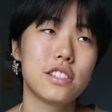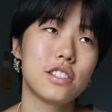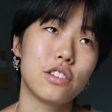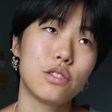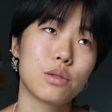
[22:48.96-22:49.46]

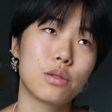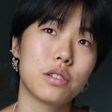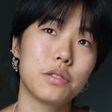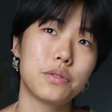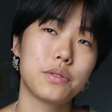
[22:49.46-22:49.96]
to sort
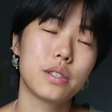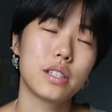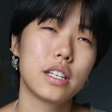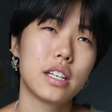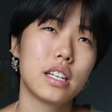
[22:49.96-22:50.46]
of
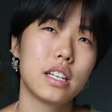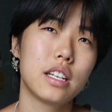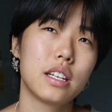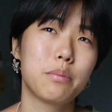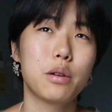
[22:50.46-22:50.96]

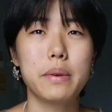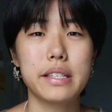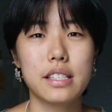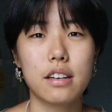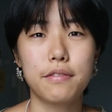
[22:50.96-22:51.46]
put
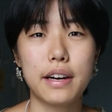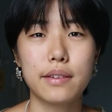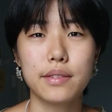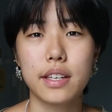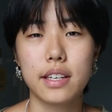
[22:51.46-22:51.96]
myself
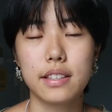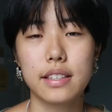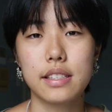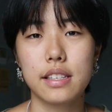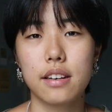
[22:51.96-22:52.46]
out there
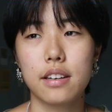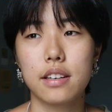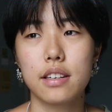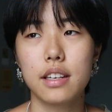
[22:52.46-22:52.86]
this year